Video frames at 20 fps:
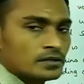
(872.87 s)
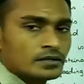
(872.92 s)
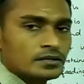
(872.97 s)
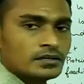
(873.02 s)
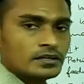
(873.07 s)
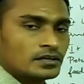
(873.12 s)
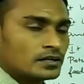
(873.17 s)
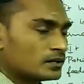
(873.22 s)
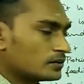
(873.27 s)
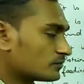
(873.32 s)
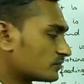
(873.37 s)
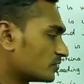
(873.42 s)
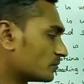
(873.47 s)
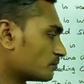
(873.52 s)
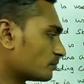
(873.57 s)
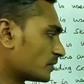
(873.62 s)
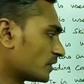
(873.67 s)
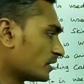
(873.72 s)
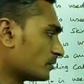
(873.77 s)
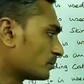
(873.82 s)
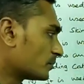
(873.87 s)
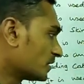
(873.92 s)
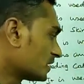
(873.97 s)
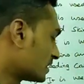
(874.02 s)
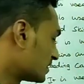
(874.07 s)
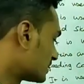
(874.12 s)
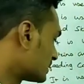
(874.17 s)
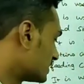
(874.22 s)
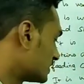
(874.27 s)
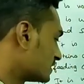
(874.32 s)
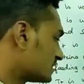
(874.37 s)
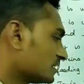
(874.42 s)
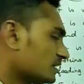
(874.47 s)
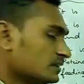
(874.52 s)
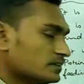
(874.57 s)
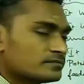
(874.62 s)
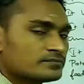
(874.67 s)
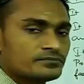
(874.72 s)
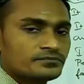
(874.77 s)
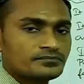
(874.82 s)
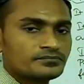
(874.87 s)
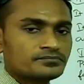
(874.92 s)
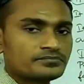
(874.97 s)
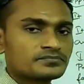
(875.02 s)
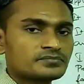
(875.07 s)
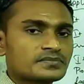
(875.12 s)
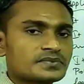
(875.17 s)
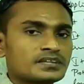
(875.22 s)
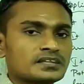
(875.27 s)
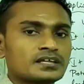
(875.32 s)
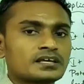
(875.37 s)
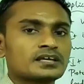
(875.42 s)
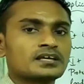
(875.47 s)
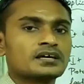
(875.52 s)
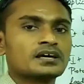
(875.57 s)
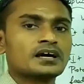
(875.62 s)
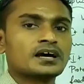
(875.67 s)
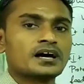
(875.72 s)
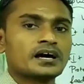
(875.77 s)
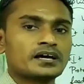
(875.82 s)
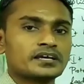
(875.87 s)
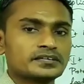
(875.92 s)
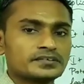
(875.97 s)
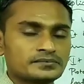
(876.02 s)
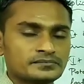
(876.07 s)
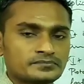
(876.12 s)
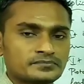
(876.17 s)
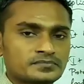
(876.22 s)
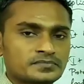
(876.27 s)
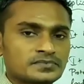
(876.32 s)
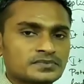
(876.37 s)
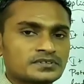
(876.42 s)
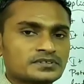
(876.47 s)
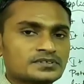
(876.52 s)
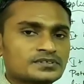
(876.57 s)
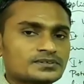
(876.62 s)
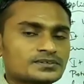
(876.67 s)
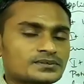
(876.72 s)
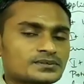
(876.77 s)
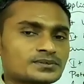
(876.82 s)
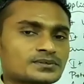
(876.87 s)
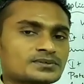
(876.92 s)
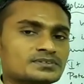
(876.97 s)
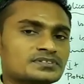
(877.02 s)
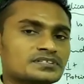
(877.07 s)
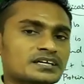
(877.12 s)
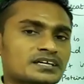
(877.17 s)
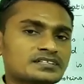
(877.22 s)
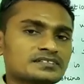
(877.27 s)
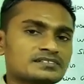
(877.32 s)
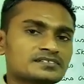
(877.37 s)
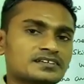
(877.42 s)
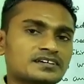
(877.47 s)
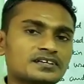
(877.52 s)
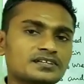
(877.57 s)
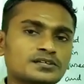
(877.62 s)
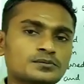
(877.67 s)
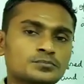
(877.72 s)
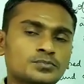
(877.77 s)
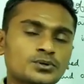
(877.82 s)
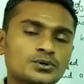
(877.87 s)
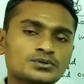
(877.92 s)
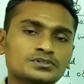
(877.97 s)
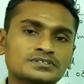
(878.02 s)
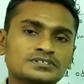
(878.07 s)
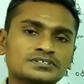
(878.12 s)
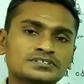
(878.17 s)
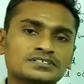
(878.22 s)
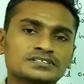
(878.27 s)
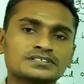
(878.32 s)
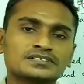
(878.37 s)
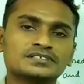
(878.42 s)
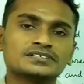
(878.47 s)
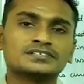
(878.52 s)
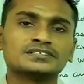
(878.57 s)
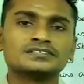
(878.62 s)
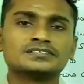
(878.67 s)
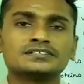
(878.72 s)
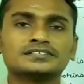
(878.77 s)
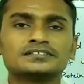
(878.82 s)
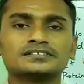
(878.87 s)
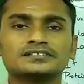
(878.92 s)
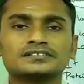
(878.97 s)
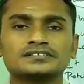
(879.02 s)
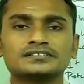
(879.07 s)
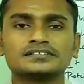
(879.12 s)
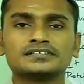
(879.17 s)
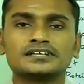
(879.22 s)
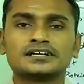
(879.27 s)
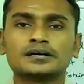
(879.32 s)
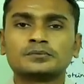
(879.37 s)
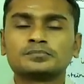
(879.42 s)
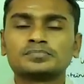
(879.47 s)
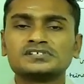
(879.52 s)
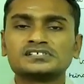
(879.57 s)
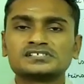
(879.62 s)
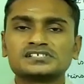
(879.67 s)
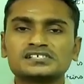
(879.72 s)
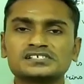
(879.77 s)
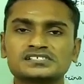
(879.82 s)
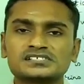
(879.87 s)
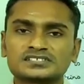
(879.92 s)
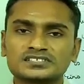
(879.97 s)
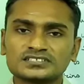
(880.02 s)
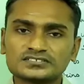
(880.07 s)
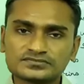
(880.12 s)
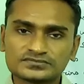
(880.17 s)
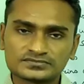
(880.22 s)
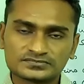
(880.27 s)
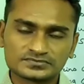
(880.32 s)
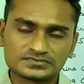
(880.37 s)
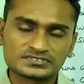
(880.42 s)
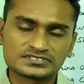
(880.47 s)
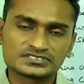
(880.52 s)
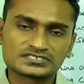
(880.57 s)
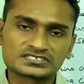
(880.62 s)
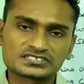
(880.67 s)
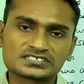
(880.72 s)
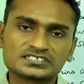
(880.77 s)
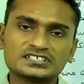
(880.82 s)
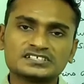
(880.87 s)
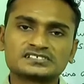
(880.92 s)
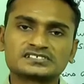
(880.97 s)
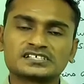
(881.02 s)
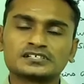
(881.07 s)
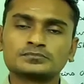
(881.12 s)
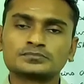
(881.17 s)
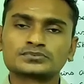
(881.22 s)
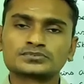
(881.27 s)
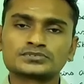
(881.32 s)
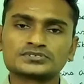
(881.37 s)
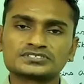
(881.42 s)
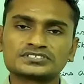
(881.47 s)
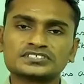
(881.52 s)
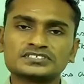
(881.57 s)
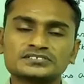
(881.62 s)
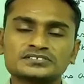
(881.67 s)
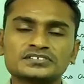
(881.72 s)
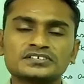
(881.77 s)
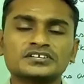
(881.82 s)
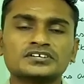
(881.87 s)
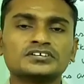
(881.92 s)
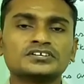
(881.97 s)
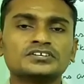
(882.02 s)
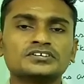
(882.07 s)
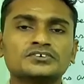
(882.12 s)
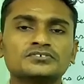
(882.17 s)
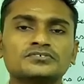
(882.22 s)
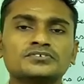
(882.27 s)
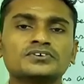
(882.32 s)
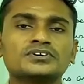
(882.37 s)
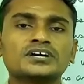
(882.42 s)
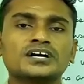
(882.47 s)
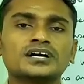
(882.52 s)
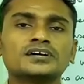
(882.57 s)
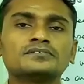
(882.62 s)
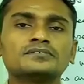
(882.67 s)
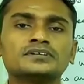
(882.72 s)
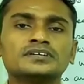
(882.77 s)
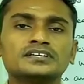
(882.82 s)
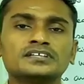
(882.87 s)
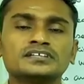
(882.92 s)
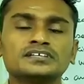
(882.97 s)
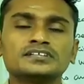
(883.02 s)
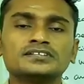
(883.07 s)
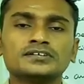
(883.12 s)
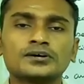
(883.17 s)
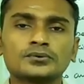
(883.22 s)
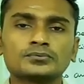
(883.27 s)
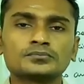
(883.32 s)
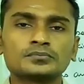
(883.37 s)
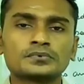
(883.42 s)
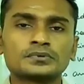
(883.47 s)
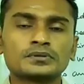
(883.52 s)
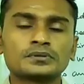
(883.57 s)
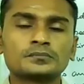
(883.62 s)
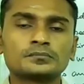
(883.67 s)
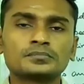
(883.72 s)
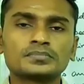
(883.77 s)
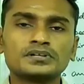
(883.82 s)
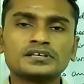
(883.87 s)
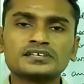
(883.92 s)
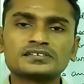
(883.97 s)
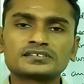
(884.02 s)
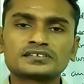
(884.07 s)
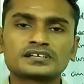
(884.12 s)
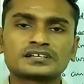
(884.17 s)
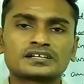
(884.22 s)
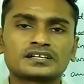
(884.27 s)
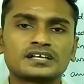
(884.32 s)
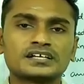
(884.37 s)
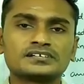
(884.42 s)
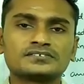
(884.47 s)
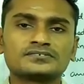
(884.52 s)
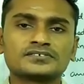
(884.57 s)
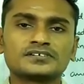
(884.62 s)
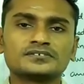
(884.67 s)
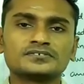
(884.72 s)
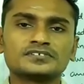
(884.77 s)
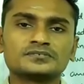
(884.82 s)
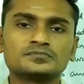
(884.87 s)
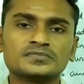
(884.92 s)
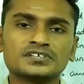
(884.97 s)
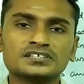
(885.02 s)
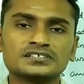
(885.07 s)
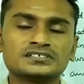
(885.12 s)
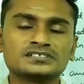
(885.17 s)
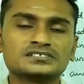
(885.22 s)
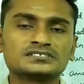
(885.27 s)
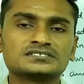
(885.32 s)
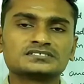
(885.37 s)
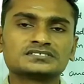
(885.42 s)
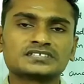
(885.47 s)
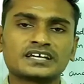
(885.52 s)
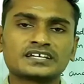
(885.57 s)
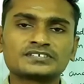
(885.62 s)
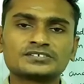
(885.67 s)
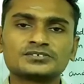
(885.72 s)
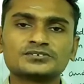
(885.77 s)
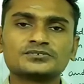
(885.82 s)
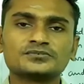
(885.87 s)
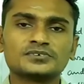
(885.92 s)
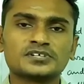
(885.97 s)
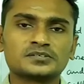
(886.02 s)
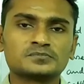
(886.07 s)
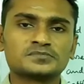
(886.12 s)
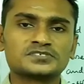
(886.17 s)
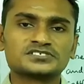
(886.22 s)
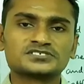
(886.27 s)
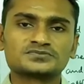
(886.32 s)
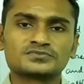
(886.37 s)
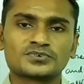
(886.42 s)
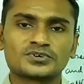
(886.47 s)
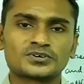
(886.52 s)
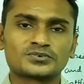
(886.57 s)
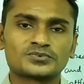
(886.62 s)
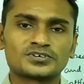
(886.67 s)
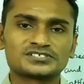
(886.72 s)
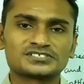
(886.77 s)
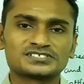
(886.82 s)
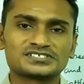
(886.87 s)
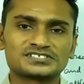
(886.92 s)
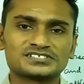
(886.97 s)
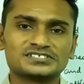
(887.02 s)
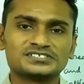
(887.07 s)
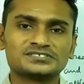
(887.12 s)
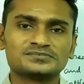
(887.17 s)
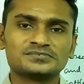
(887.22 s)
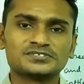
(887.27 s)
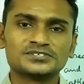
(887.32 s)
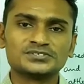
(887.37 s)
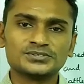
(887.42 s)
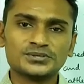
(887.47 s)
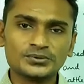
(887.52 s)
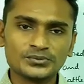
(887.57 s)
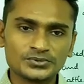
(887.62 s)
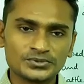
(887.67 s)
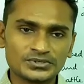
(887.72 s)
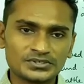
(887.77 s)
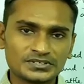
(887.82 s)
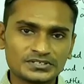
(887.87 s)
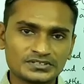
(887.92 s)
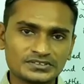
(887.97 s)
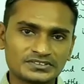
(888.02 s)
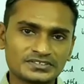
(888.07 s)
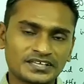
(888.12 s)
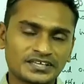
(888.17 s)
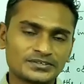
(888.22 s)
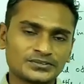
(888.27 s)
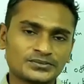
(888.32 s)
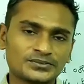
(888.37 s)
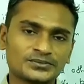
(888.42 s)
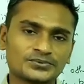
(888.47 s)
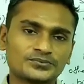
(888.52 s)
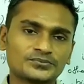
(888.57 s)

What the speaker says: of the paper and leather high. So that's all about the application of single cell protein. If you have any doubt, please clarify with me. Thank you very much for watching this video. Thank you.